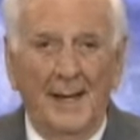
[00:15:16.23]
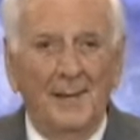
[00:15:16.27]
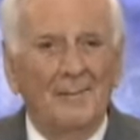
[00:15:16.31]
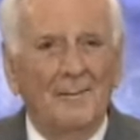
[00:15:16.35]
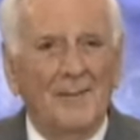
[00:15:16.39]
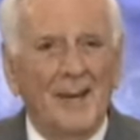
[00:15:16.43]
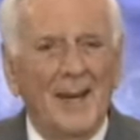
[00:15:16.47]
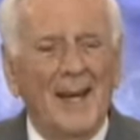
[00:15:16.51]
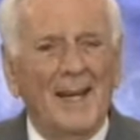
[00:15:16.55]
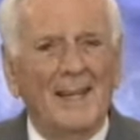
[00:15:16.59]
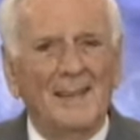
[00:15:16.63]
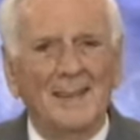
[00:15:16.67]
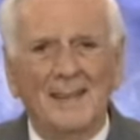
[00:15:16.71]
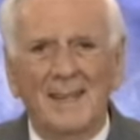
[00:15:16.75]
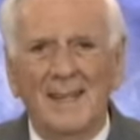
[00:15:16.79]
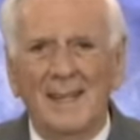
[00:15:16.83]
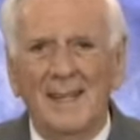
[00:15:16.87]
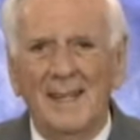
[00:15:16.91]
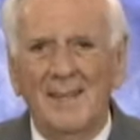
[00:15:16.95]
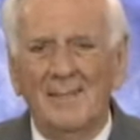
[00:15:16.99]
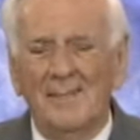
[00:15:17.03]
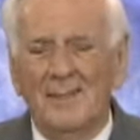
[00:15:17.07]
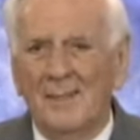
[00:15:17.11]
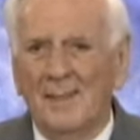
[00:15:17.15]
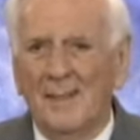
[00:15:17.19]
In fact,
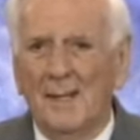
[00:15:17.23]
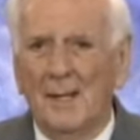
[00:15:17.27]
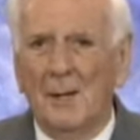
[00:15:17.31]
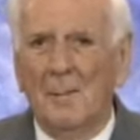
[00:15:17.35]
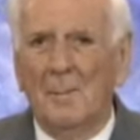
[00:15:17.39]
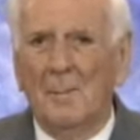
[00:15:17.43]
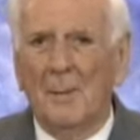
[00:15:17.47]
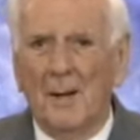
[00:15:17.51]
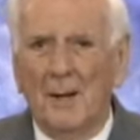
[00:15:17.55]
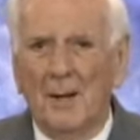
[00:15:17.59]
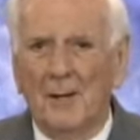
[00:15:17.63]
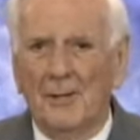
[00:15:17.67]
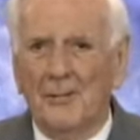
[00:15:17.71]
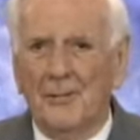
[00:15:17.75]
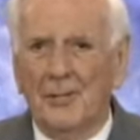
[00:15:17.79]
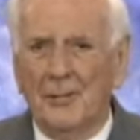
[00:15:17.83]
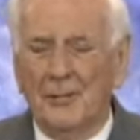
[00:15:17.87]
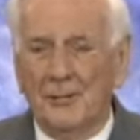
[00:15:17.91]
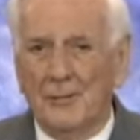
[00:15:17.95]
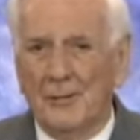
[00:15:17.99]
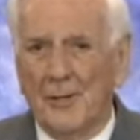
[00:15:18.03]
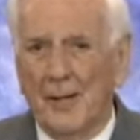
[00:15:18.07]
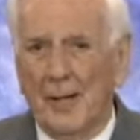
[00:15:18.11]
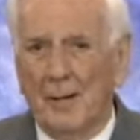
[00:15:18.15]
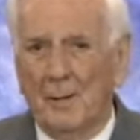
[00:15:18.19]
even the
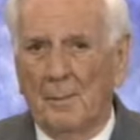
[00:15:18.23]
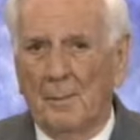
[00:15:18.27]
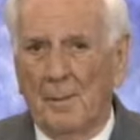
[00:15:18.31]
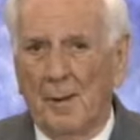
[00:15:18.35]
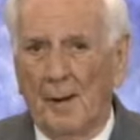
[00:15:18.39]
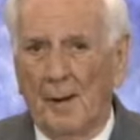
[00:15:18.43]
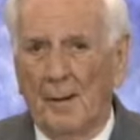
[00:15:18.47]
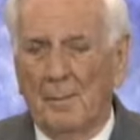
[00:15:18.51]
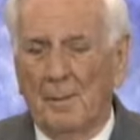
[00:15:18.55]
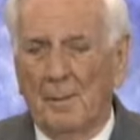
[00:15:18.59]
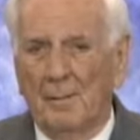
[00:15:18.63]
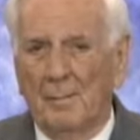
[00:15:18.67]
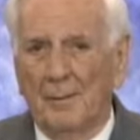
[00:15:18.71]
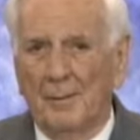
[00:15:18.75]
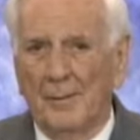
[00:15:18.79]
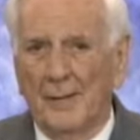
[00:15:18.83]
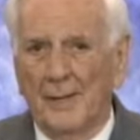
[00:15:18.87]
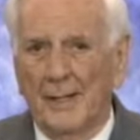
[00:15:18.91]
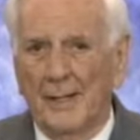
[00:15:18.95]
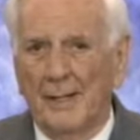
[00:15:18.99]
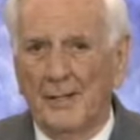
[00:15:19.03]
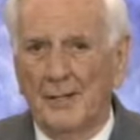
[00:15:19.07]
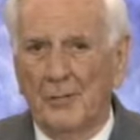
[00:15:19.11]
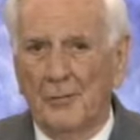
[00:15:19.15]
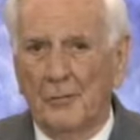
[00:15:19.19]
apostles had a problem
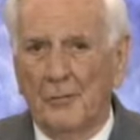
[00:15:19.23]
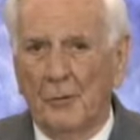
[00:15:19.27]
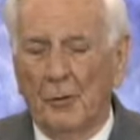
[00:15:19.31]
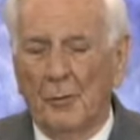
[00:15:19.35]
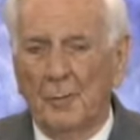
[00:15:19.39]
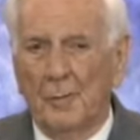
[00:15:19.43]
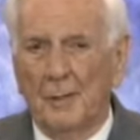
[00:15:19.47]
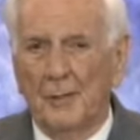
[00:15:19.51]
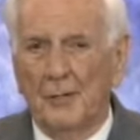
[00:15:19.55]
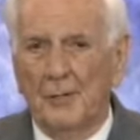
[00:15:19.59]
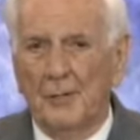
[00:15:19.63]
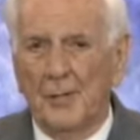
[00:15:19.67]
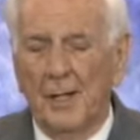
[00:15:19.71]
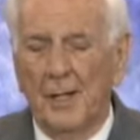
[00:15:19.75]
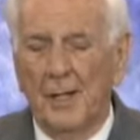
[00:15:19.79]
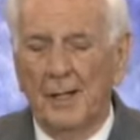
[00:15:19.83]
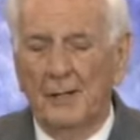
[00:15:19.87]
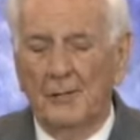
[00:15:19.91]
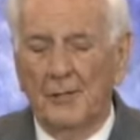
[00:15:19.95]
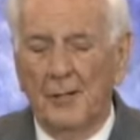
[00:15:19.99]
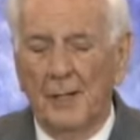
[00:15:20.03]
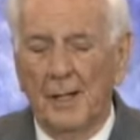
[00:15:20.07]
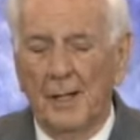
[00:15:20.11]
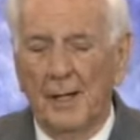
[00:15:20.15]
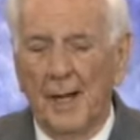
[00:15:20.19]
with this in Romans
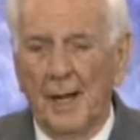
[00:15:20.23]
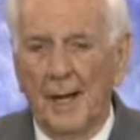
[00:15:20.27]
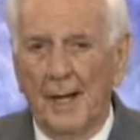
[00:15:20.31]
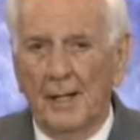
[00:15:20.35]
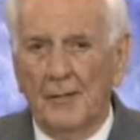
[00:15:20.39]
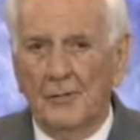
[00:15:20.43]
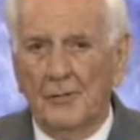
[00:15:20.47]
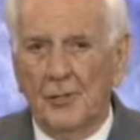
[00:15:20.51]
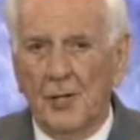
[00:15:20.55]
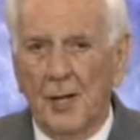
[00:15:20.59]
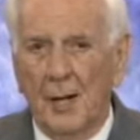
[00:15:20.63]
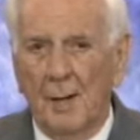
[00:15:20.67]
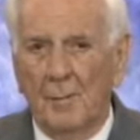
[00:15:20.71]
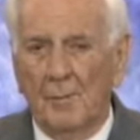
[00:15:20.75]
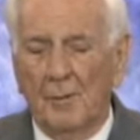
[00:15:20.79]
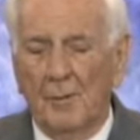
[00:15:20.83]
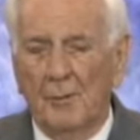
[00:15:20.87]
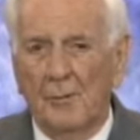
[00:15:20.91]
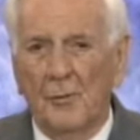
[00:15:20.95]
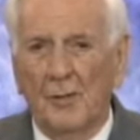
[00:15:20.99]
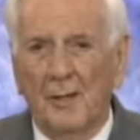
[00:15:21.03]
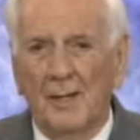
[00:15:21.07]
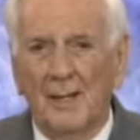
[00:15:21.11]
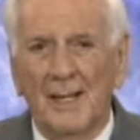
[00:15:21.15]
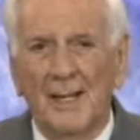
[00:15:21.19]
and in, in Acts
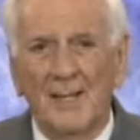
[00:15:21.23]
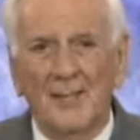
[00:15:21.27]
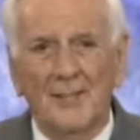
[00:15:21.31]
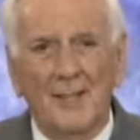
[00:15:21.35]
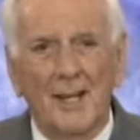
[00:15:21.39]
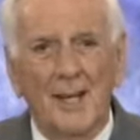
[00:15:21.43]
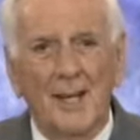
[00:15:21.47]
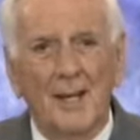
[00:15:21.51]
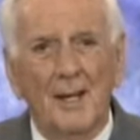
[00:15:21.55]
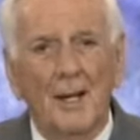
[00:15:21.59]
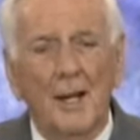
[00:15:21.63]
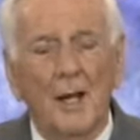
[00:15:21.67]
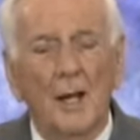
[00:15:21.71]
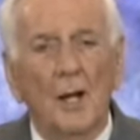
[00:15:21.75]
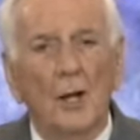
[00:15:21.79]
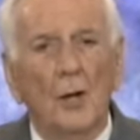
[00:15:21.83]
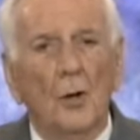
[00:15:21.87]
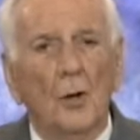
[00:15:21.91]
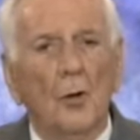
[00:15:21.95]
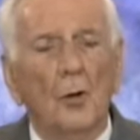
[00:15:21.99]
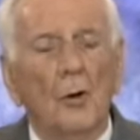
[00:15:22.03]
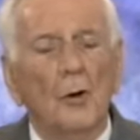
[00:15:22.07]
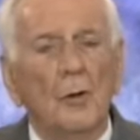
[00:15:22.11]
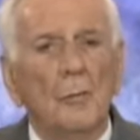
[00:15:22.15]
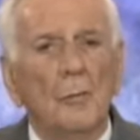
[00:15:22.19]
chapter 1. He said,
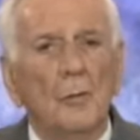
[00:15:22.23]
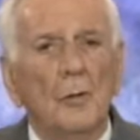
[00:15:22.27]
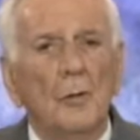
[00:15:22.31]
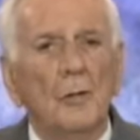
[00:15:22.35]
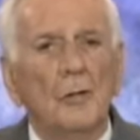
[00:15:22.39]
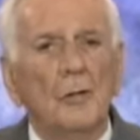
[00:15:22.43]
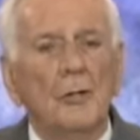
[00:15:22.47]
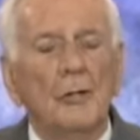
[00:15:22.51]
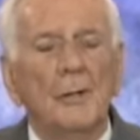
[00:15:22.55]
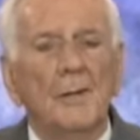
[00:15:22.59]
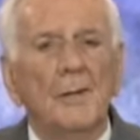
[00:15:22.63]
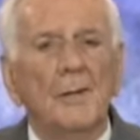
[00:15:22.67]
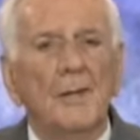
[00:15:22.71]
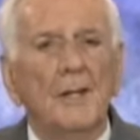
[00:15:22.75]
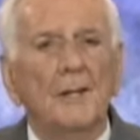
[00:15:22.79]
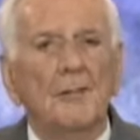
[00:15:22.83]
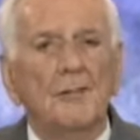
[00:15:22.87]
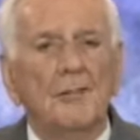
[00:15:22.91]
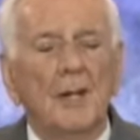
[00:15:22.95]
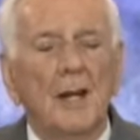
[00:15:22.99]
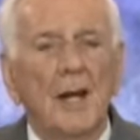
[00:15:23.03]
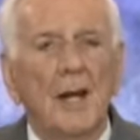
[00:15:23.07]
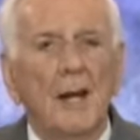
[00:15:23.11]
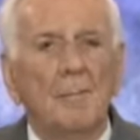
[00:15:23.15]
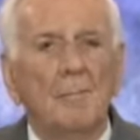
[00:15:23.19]
Lord, will you at
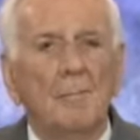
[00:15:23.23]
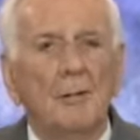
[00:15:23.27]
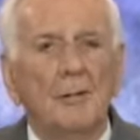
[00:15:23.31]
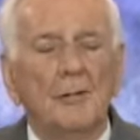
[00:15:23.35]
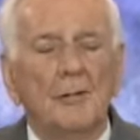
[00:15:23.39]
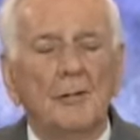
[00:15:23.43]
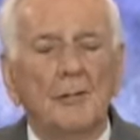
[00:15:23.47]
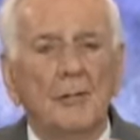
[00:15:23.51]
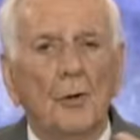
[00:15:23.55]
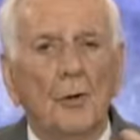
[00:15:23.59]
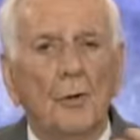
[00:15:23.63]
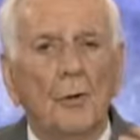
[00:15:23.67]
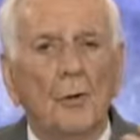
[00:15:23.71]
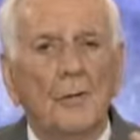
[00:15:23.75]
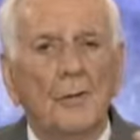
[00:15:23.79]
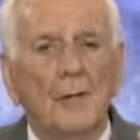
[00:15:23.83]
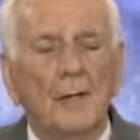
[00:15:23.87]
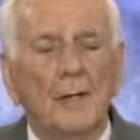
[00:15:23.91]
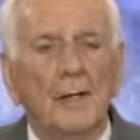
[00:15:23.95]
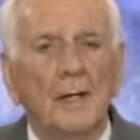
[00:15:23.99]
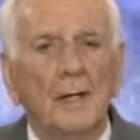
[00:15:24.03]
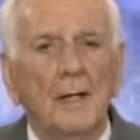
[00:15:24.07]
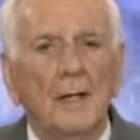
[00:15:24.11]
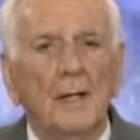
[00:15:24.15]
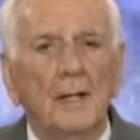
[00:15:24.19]
this time
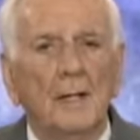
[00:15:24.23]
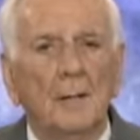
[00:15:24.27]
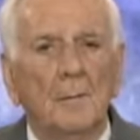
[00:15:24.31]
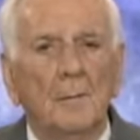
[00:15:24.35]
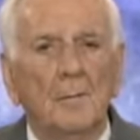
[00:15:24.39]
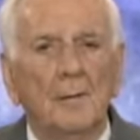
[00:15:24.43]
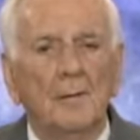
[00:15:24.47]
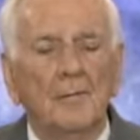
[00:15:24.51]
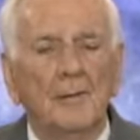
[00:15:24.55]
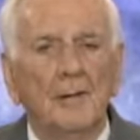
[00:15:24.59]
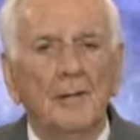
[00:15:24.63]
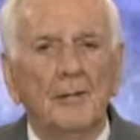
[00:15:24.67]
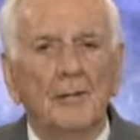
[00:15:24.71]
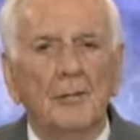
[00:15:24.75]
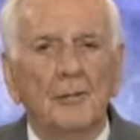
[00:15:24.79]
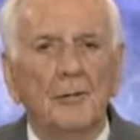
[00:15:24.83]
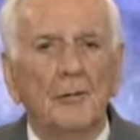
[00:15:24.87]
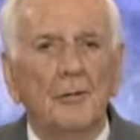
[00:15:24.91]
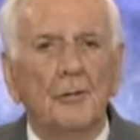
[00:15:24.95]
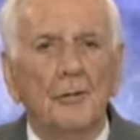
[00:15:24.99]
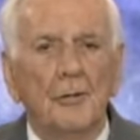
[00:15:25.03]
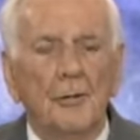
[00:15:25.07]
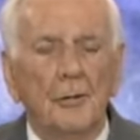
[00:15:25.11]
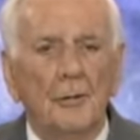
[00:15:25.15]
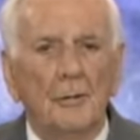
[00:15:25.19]
restore the kingdom of
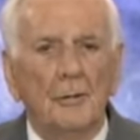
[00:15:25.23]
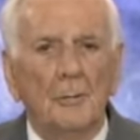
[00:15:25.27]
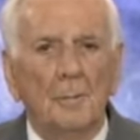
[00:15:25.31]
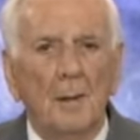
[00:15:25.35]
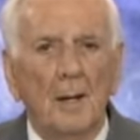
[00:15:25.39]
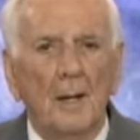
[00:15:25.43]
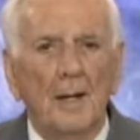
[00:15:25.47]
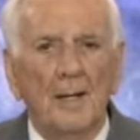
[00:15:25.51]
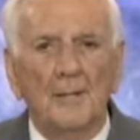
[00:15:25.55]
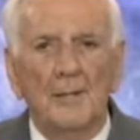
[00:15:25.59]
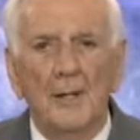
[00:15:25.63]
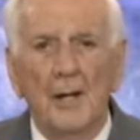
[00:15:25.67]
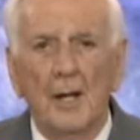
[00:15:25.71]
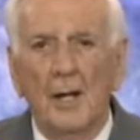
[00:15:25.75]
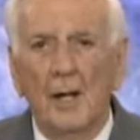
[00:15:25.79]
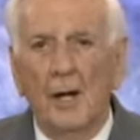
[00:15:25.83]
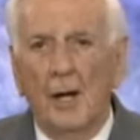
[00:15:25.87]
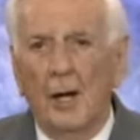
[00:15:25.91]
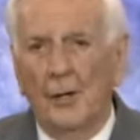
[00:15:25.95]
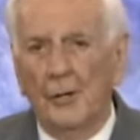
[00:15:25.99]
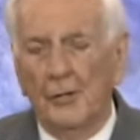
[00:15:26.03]
Israel to its place?